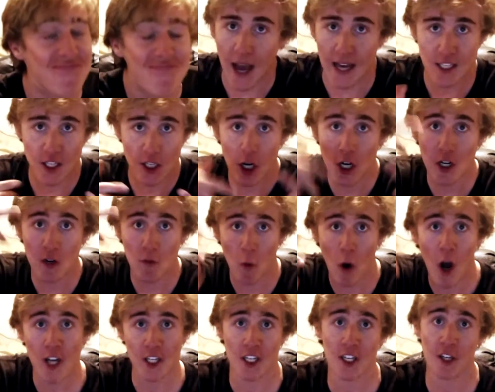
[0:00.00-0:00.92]
I started
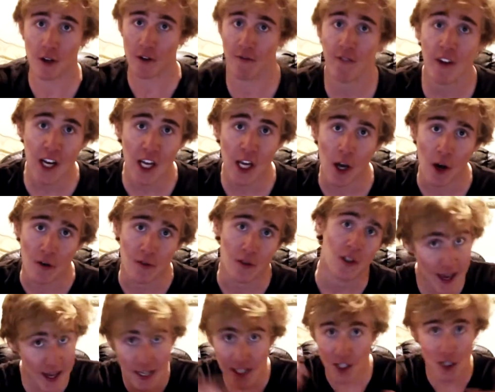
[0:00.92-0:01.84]
watching her
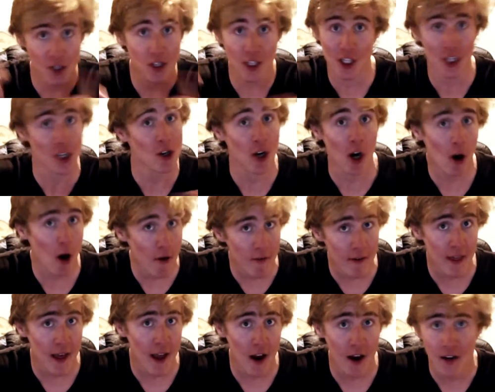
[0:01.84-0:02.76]
videos, and as soon as you go
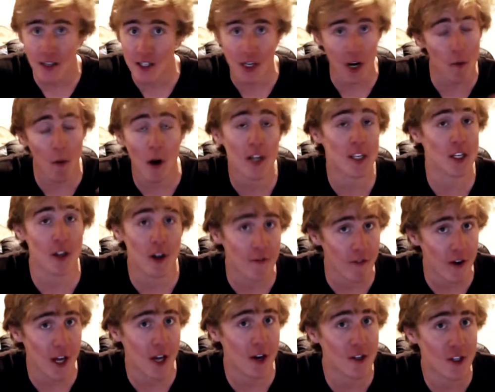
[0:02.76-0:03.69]
over there and start watching her
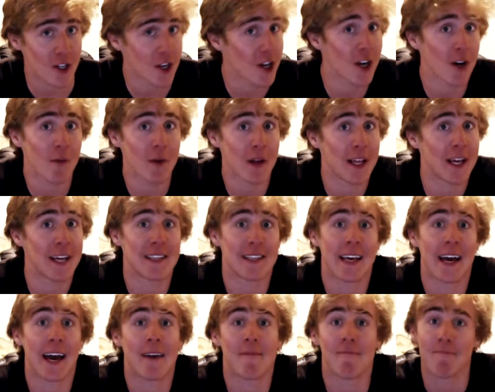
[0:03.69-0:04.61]
videos, you're gonna realize
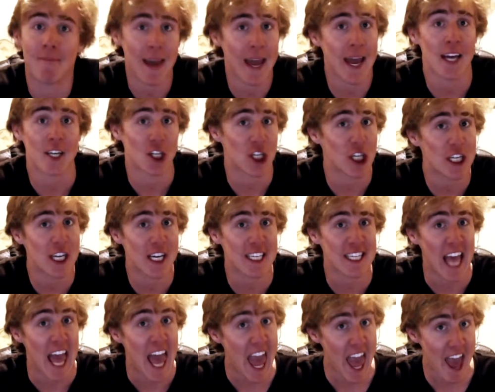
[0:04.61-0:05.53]
that, man, she
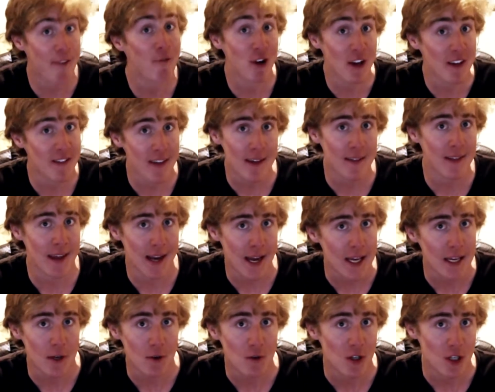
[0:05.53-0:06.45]
does everything that I
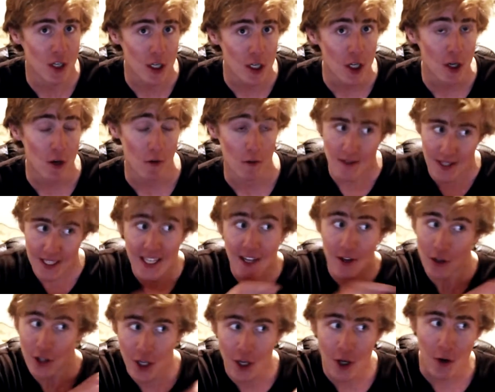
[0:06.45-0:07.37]
used to do.
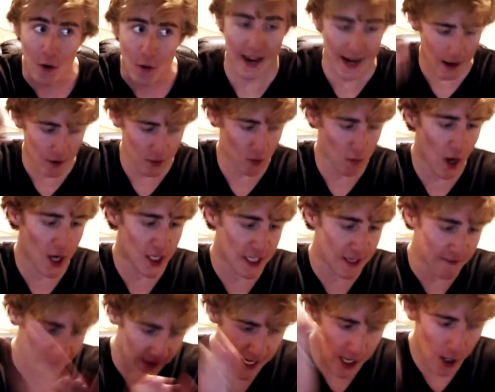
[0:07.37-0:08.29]
Still do. And I was
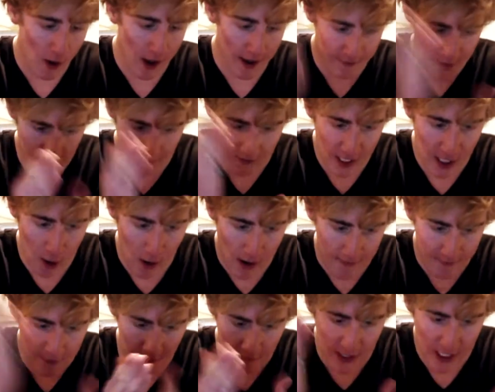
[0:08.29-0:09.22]
watching video after video
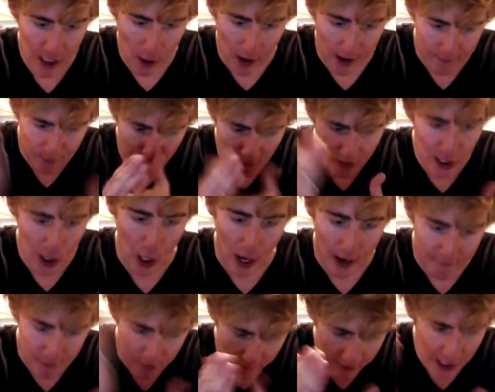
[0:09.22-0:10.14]
after video after video
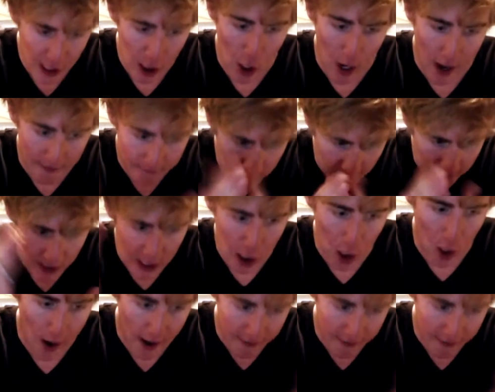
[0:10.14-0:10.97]
after video after video